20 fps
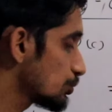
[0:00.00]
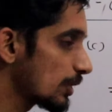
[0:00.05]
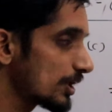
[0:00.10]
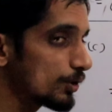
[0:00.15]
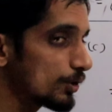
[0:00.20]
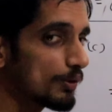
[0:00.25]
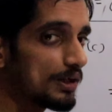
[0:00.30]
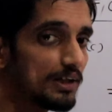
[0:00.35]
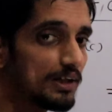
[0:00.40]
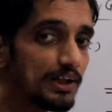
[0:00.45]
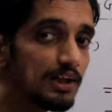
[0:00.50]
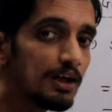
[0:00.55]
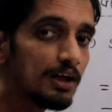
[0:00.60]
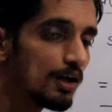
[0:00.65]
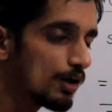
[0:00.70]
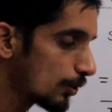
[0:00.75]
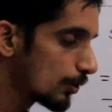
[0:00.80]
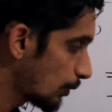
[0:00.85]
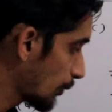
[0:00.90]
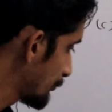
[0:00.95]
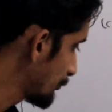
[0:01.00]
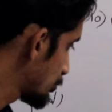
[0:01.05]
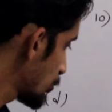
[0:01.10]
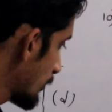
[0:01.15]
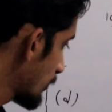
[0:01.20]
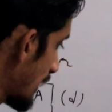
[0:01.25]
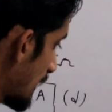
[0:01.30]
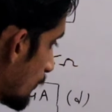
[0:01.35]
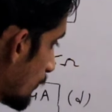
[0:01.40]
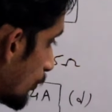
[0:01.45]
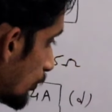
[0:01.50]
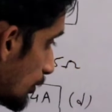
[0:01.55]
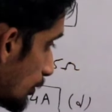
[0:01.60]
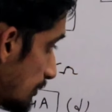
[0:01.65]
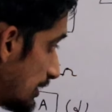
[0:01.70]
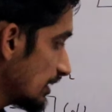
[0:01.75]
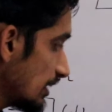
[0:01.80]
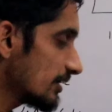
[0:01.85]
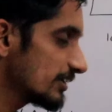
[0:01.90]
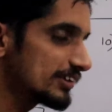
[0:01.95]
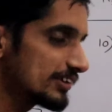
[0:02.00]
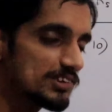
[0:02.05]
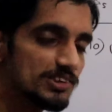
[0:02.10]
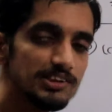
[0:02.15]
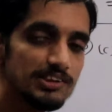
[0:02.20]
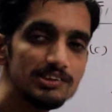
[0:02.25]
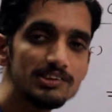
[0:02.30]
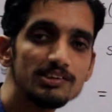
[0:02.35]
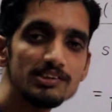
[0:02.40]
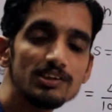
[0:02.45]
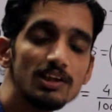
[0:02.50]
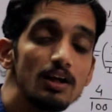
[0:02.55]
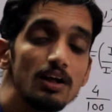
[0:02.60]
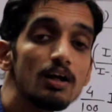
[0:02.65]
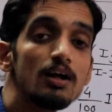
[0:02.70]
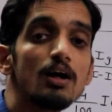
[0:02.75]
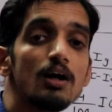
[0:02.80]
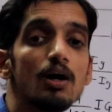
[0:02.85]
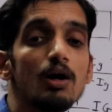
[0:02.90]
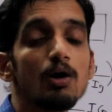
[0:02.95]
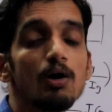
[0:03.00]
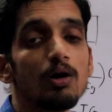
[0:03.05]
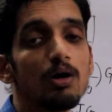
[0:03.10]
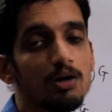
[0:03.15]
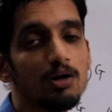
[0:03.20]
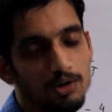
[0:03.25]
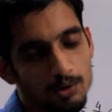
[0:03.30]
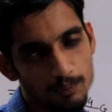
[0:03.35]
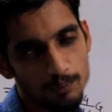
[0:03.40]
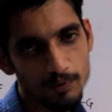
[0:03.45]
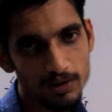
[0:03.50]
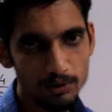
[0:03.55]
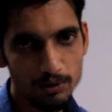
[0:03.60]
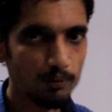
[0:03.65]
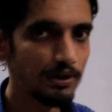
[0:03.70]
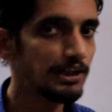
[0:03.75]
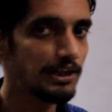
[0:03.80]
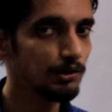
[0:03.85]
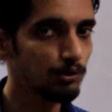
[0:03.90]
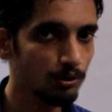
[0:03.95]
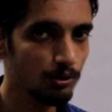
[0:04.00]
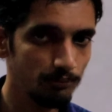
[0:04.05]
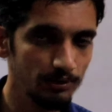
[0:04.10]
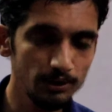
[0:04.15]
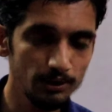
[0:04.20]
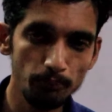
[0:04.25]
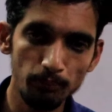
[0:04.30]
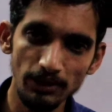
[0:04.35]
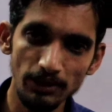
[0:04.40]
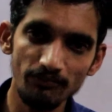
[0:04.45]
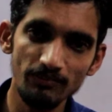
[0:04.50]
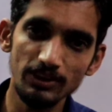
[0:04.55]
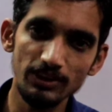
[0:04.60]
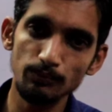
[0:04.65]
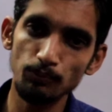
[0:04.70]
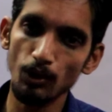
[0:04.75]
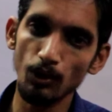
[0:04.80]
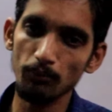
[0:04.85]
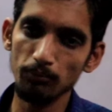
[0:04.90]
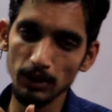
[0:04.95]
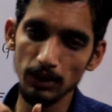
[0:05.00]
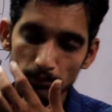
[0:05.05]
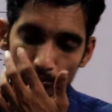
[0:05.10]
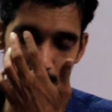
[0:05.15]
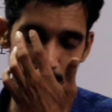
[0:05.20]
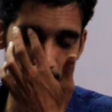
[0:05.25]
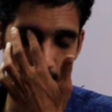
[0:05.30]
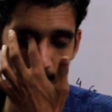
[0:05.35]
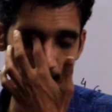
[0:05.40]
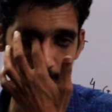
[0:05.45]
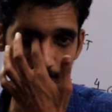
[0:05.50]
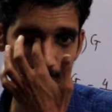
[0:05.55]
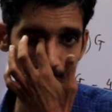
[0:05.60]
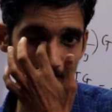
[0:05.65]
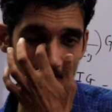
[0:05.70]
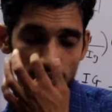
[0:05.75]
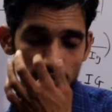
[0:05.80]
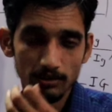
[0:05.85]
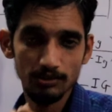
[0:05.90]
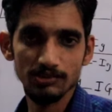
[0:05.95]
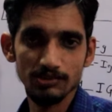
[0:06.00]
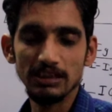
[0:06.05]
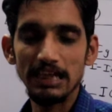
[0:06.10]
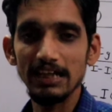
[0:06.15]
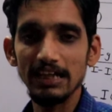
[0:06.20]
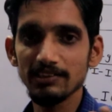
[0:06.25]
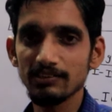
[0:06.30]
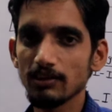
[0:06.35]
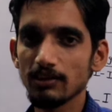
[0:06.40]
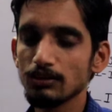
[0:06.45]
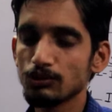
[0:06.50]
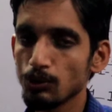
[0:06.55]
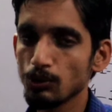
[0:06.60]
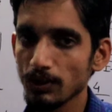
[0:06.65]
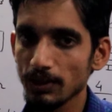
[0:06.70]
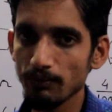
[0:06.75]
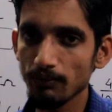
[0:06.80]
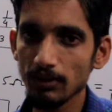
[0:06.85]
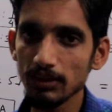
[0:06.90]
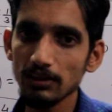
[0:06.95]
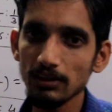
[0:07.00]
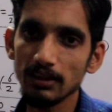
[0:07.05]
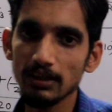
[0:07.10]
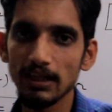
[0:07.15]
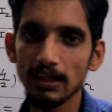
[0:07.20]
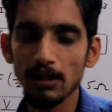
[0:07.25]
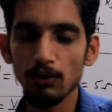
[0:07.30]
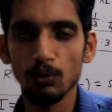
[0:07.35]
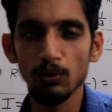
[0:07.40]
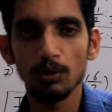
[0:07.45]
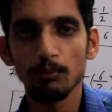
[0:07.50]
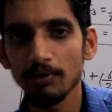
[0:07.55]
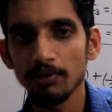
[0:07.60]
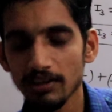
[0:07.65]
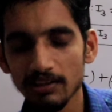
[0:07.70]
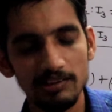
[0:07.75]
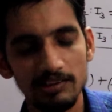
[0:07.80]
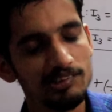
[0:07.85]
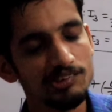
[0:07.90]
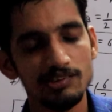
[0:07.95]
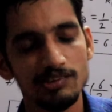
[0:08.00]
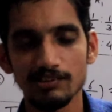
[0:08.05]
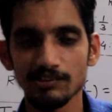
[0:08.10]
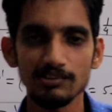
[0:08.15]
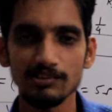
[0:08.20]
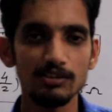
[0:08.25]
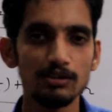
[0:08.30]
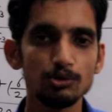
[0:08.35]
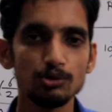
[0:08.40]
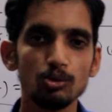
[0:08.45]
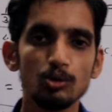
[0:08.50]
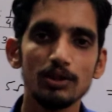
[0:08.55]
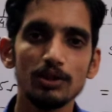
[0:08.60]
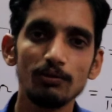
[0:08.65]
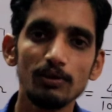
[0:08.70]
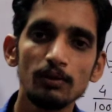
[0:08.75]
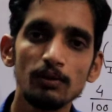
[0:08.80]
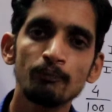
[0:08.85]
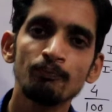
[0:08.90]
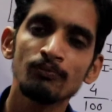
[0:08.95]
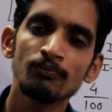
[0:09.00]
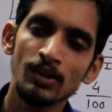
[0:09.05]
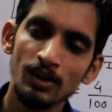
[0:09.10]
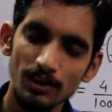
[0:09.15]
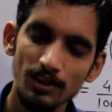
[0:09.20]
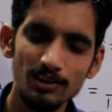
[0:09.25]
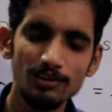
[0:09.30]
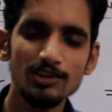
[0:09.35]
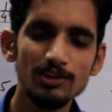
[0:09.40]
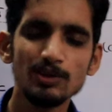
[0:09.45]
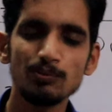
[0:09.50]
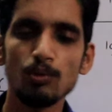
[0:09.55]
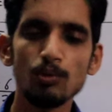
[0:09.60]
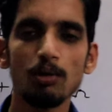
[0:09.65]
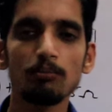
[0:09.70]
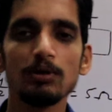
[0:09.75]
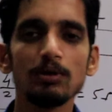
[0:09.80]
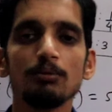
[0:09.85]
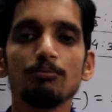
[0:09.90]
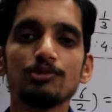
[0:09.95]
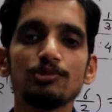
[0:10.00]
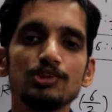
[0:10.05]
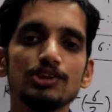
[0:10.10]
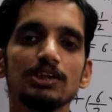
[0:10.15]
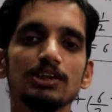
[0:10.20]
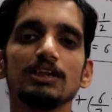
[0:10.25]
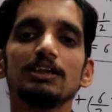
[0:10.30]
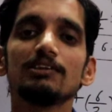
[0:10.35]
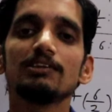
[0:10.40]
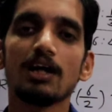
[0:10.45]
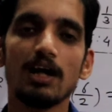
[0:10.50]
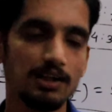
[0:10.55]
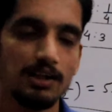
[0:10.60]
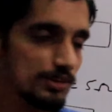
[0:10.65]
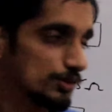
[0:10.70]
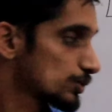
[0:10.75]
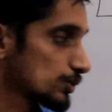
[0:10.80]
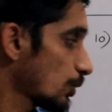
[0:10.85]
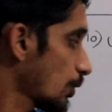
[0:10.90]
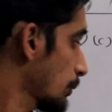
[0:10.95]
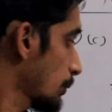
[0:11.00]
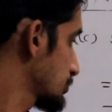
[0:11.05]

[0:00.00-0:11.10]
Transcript: is 120 ohm. So galvanometer resistance is here to 120 ohm. In the previous problem, there is S also given, galvanometer resistance is also given. In this problem, G is asked. So